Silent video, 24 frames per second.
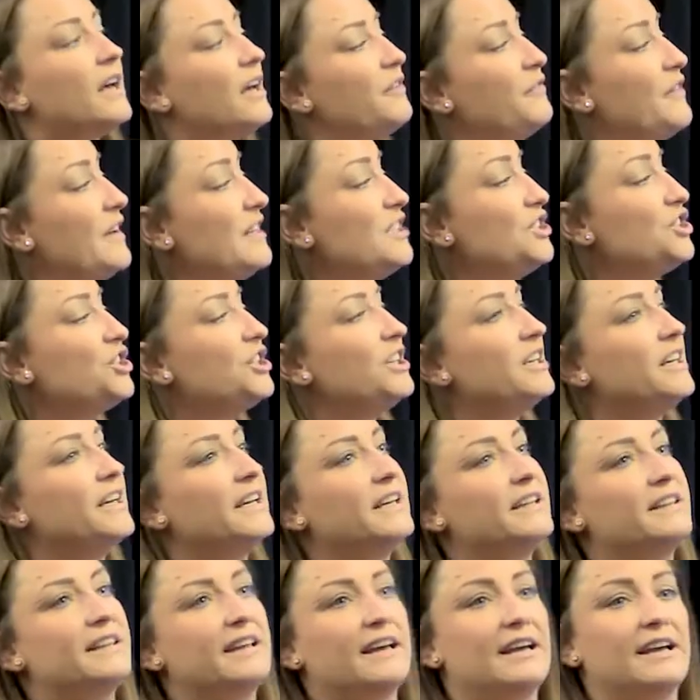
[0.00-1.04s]

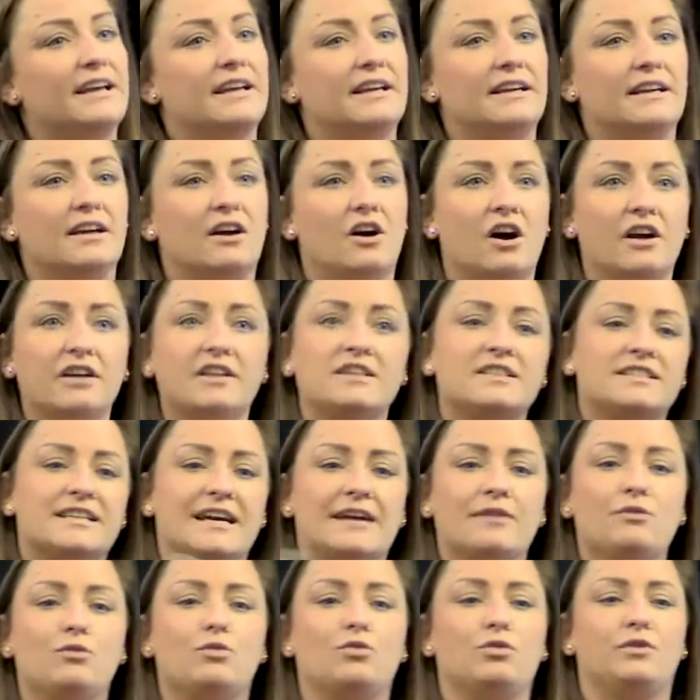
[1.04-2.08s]
Eventually, they ironed
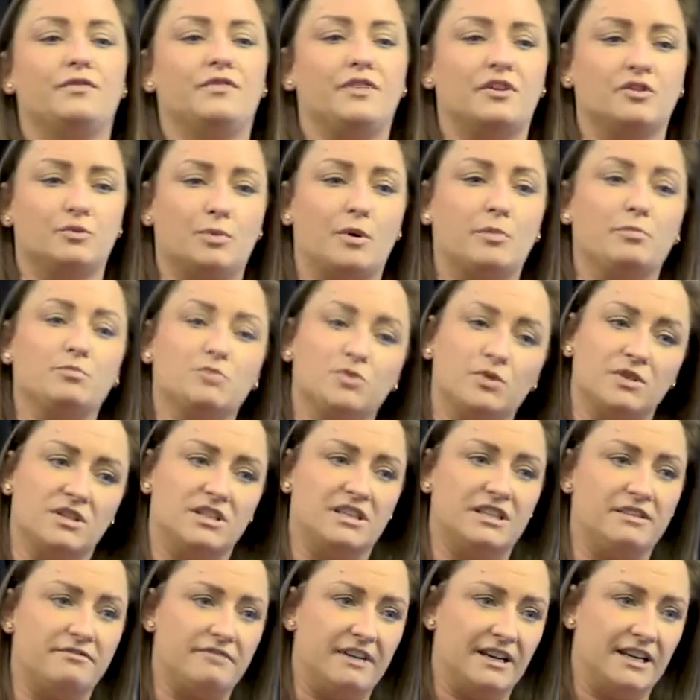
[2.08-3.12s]
out all of those problems with
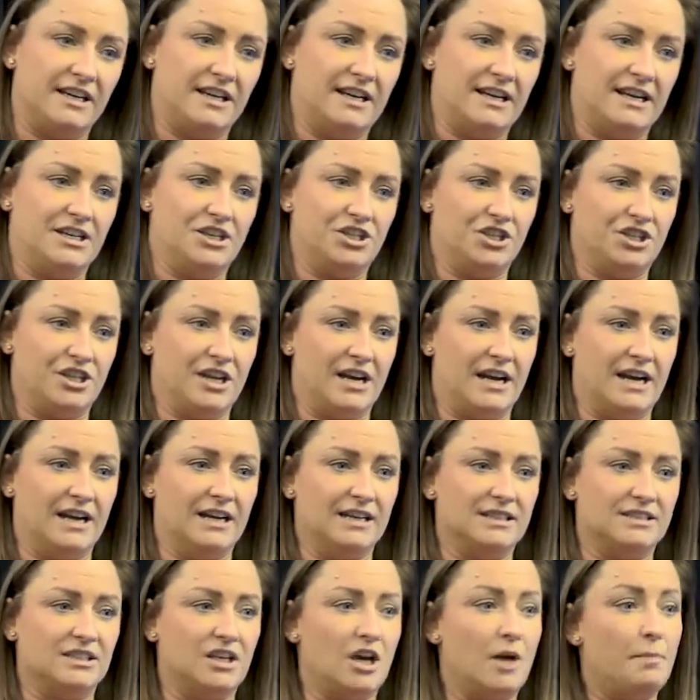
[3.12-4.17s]
the Deregulation
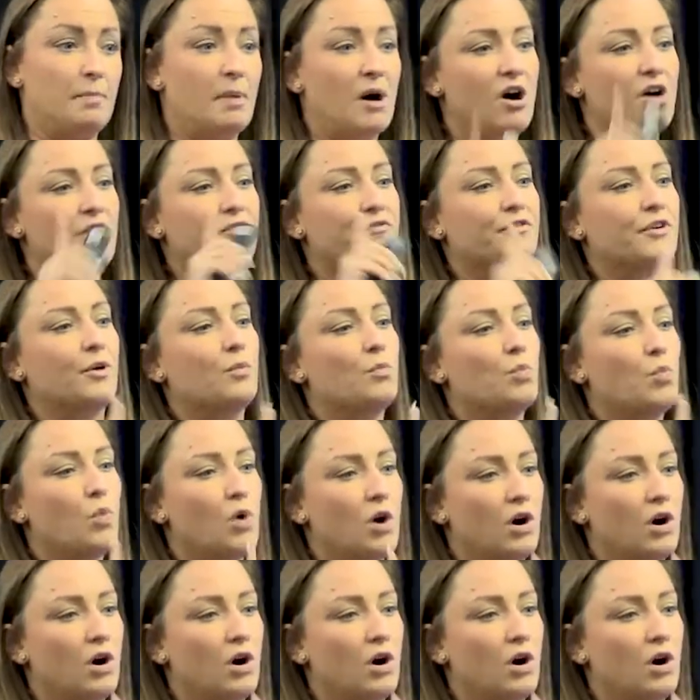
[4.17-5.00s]
Act, apart from